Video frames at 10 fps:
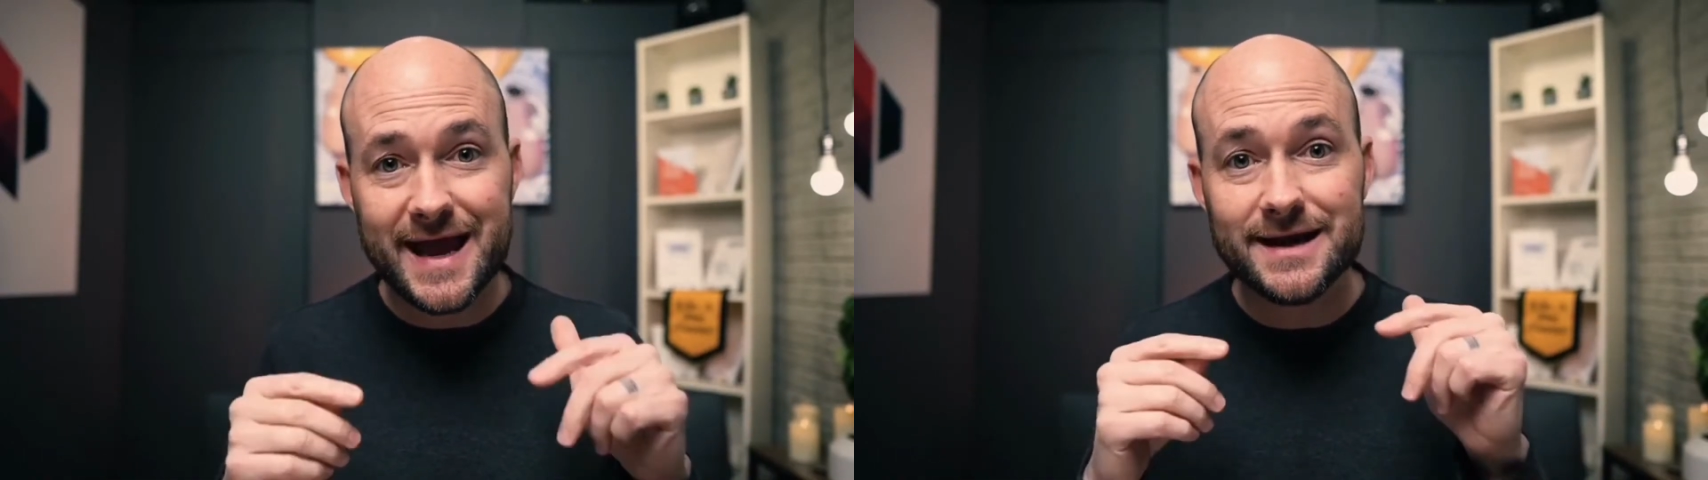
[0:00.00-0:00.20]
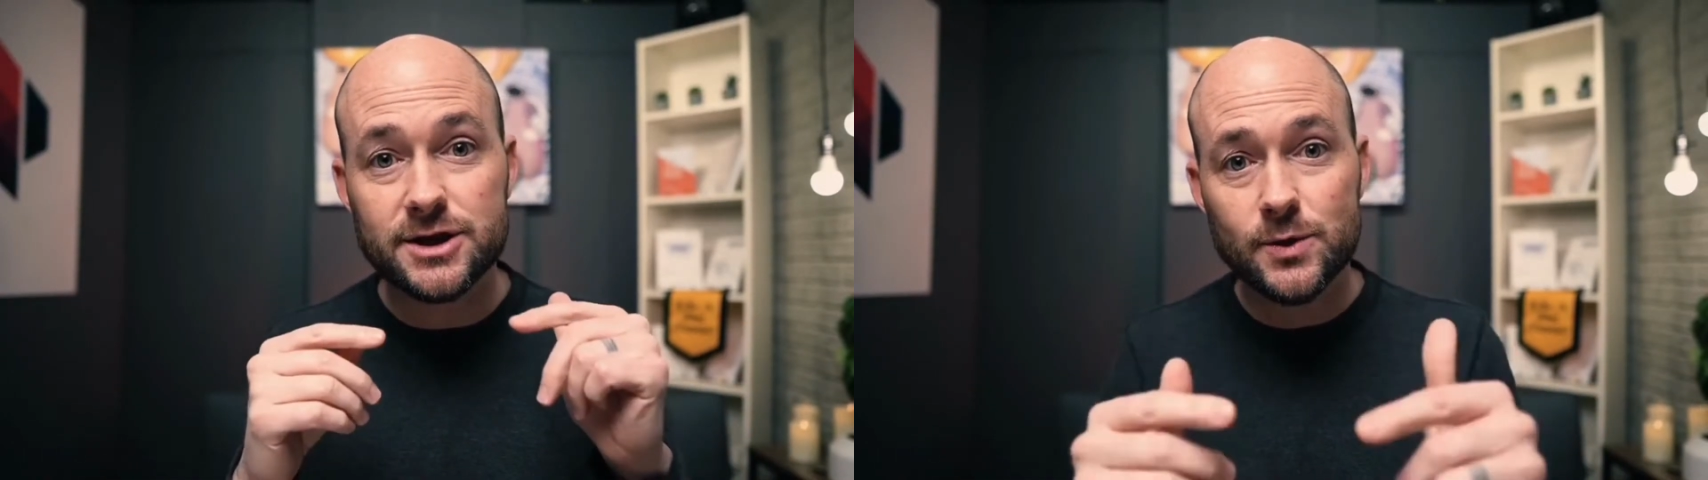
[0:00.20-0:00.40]

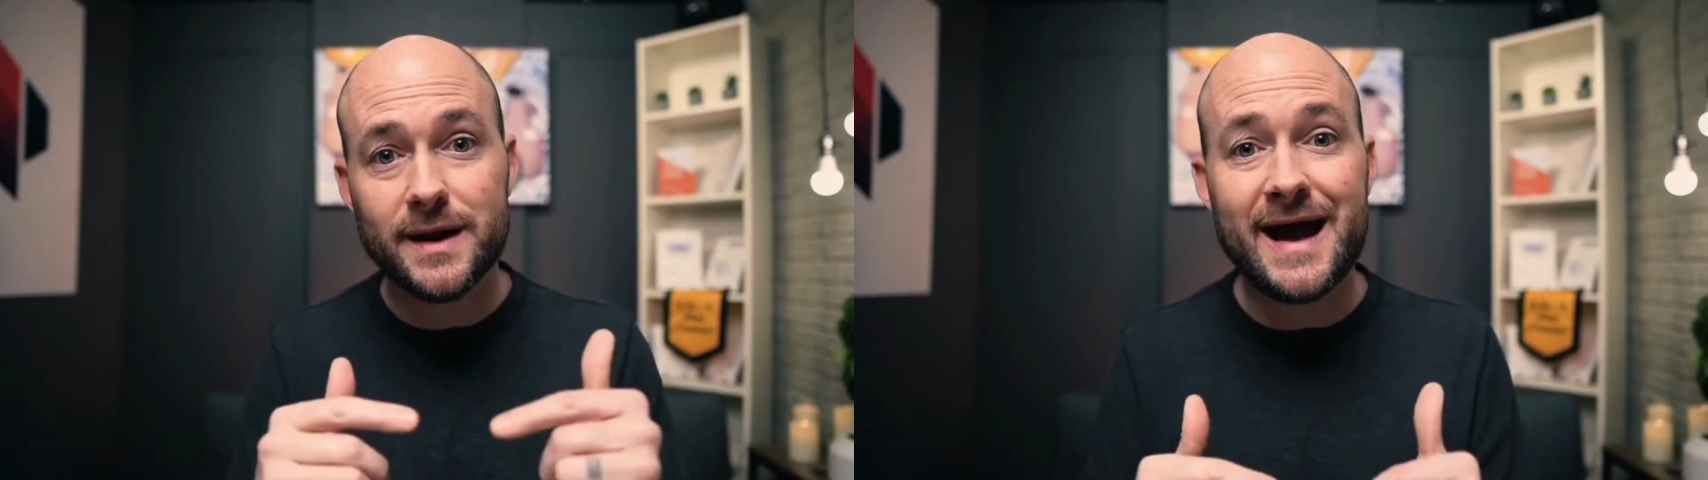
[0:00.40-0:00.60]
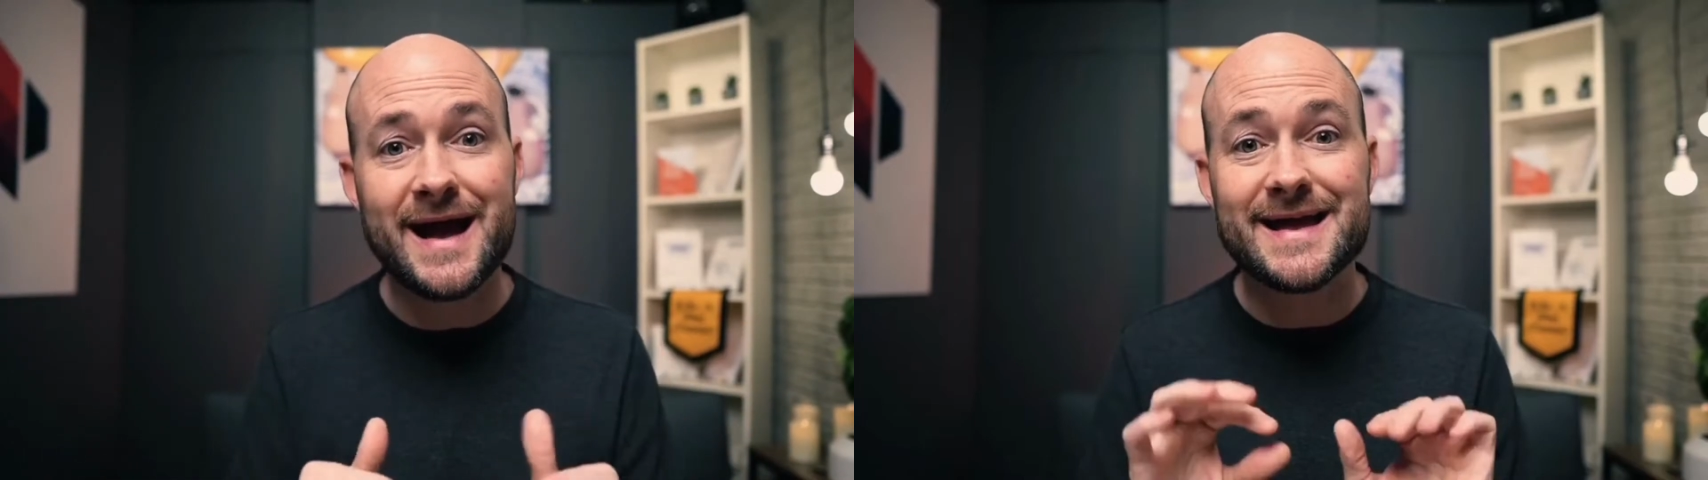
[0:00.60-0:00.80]
And you
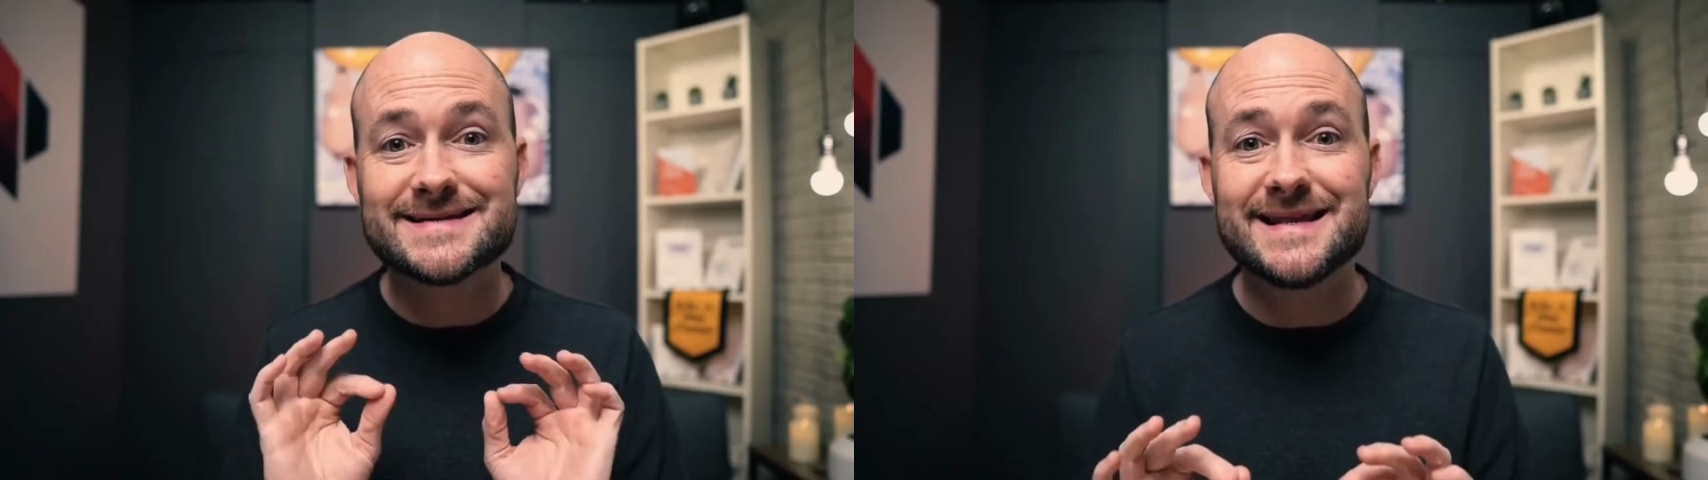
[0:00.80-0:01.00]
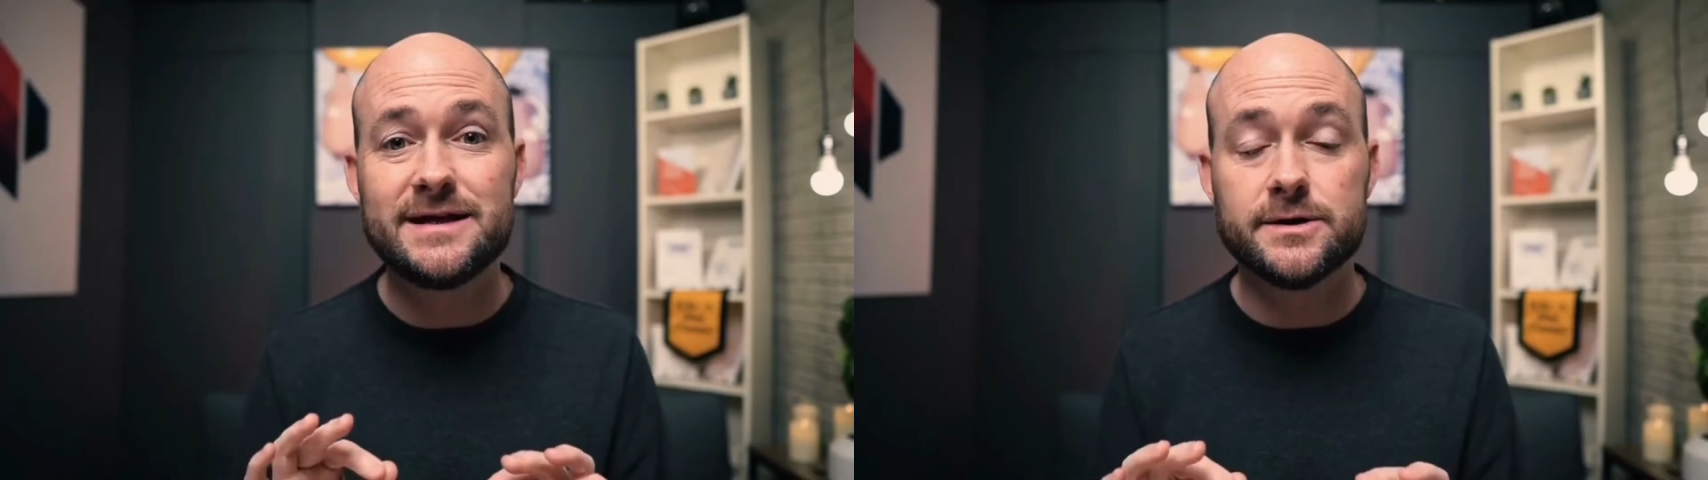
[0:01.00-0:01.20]
and I,
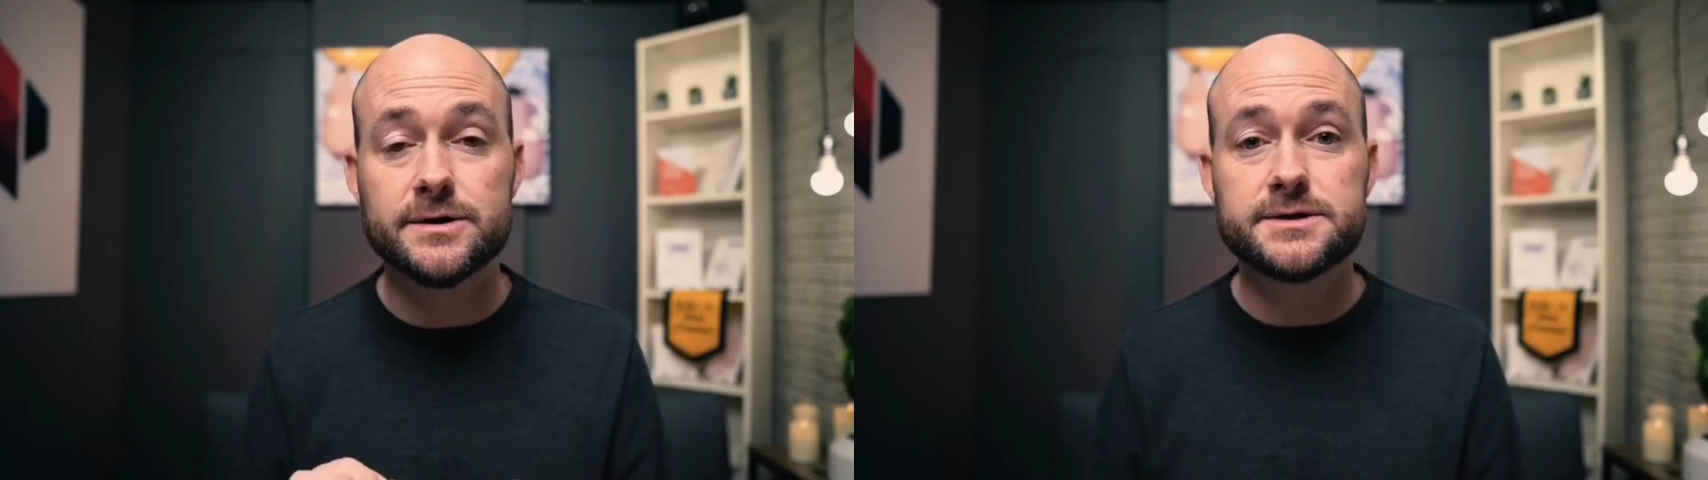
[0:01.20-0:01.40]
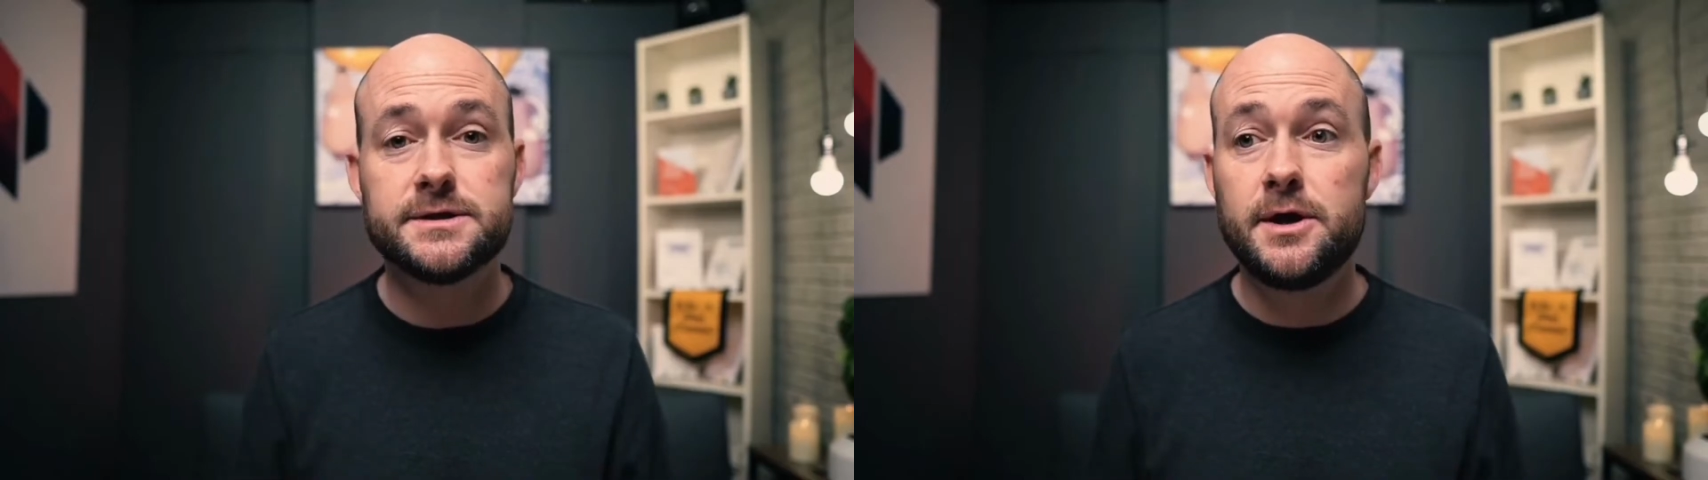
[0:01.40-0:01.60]
as
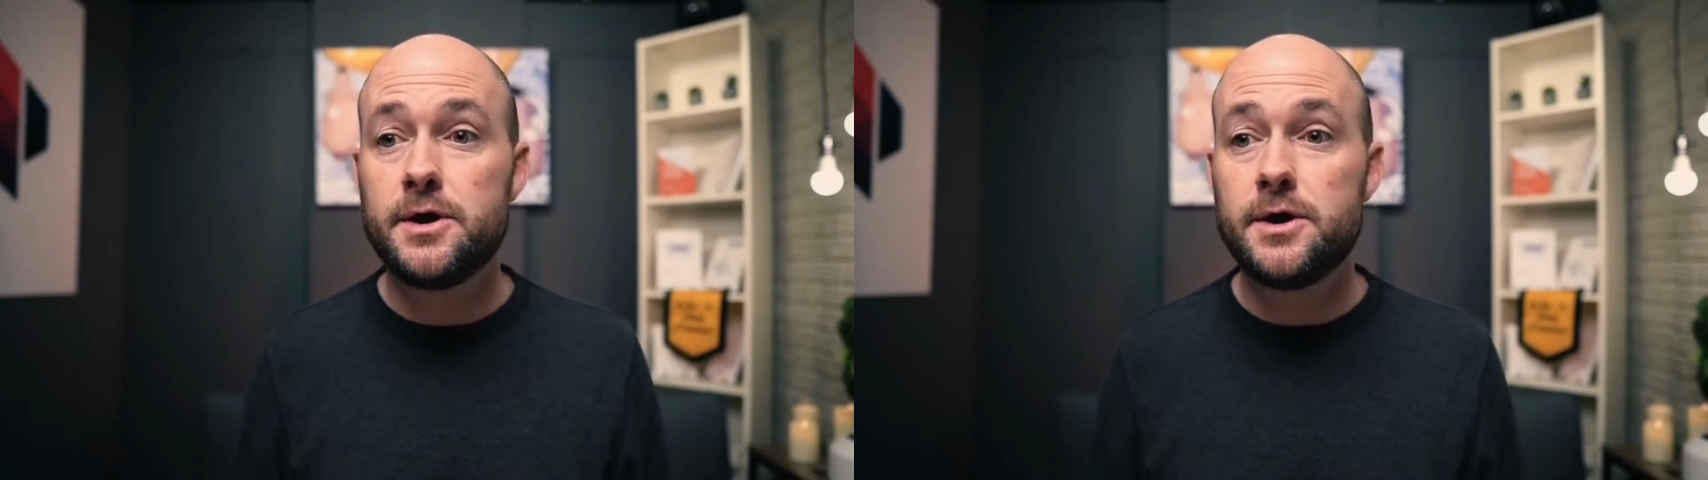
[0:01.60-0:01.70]
leaders,